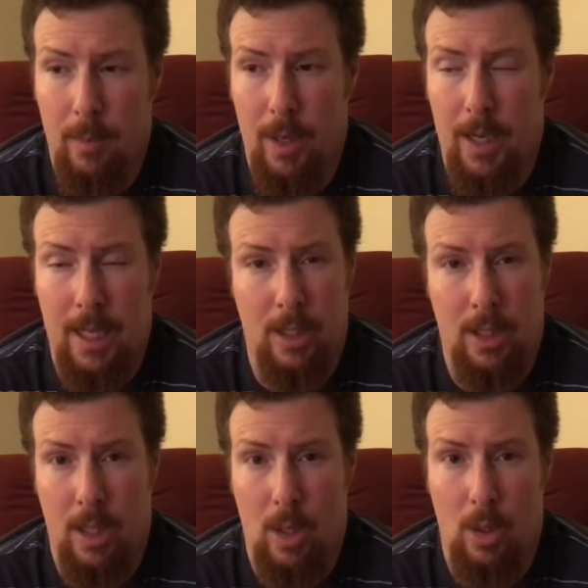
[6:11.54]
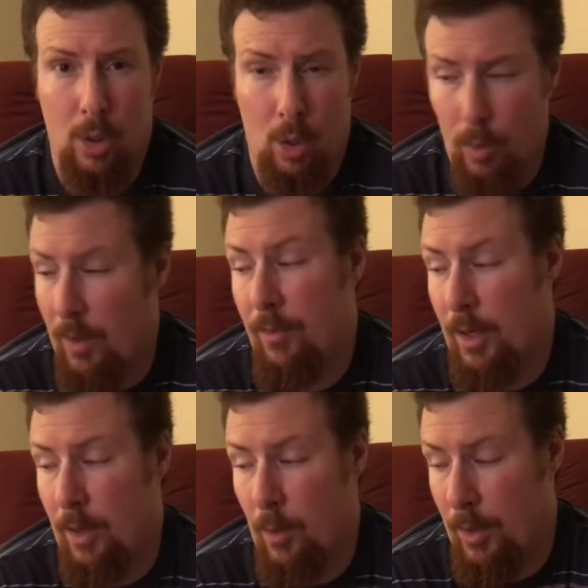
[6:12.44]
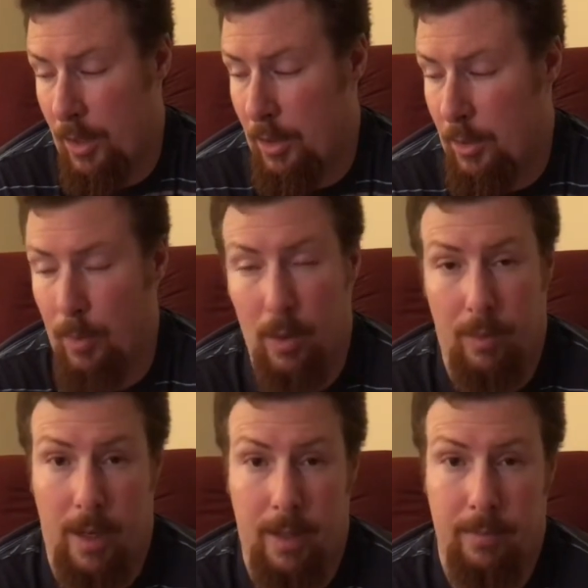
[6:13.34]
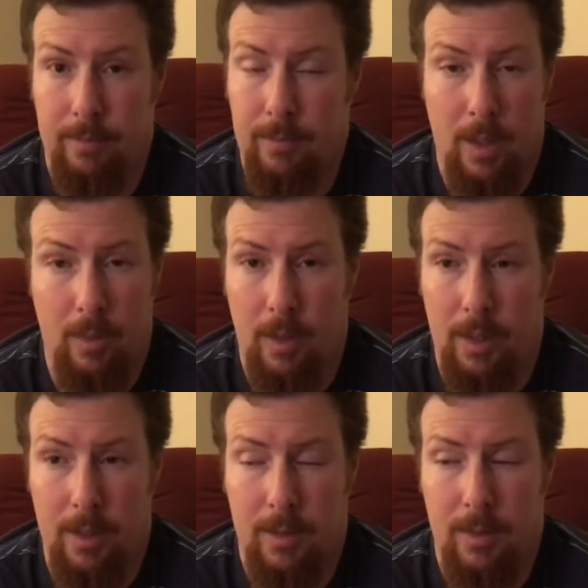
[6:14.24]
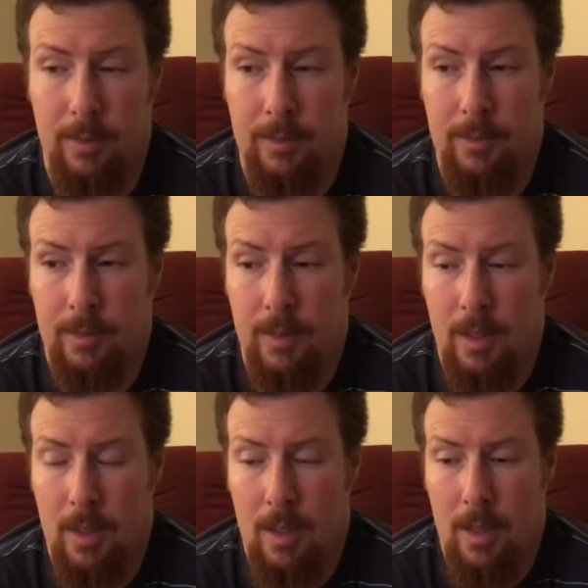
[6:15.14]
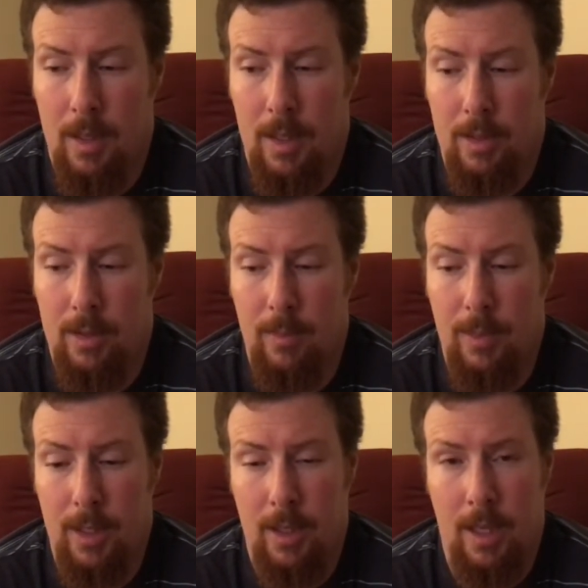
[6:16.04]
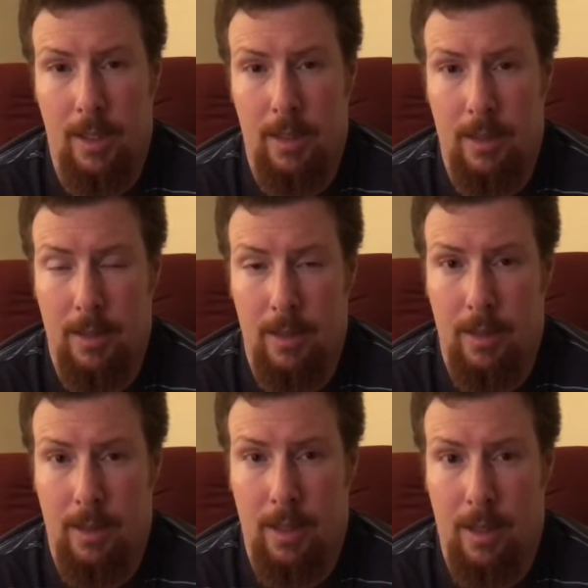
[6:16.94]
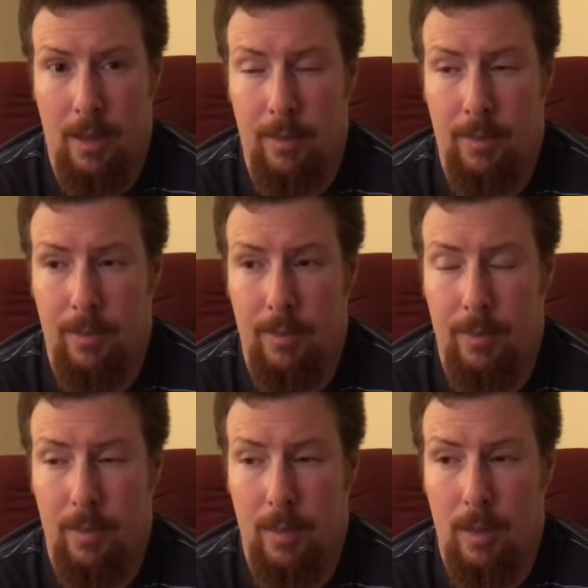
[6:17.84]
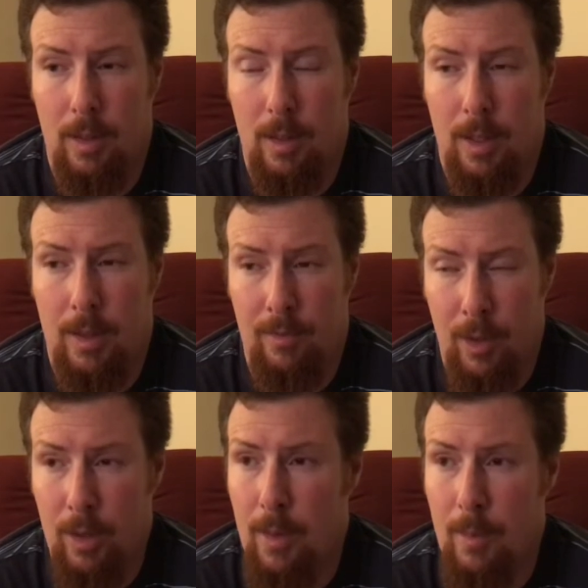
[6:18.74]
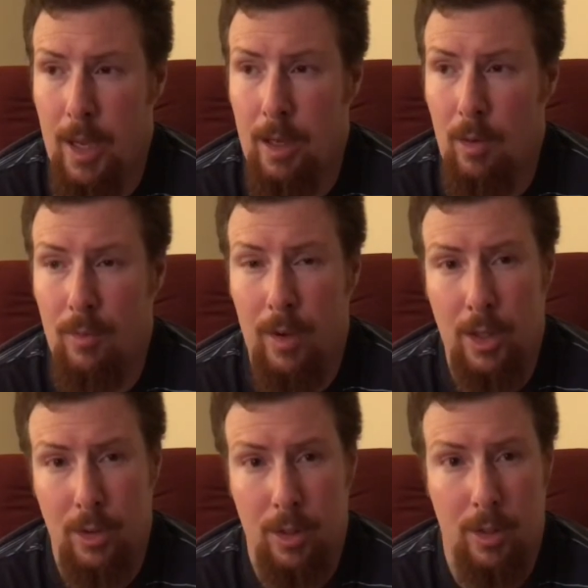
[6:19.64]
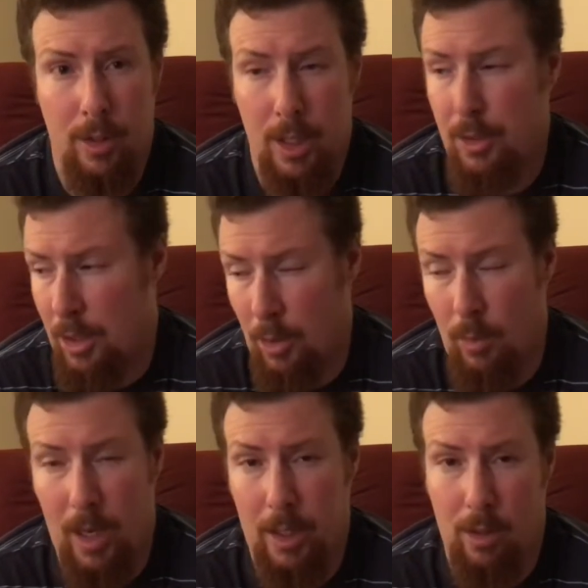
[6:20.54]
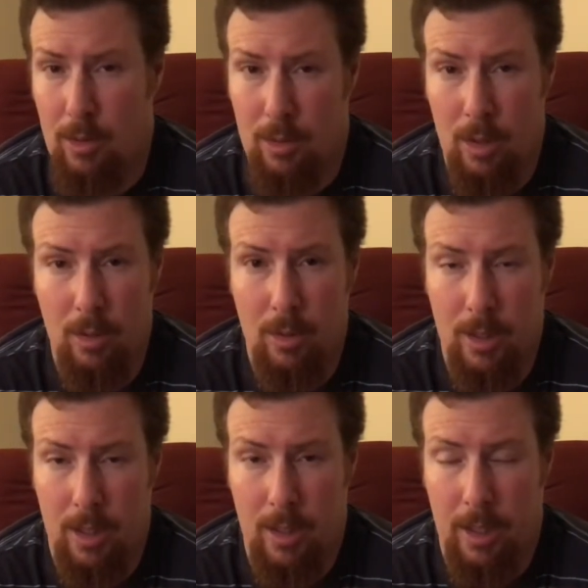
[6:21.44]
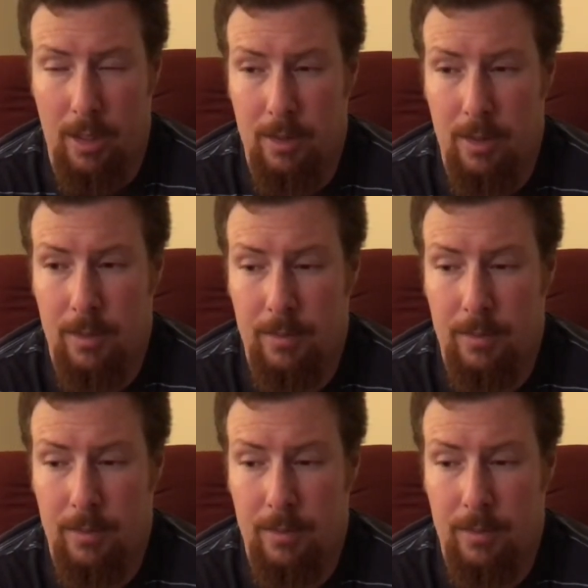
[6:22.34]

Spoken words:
but it's terrific with this Bulleit rye. It really is. It's something that, you know, if they're gonna make an old fashioned, this is the rye you use. Don't use anything else.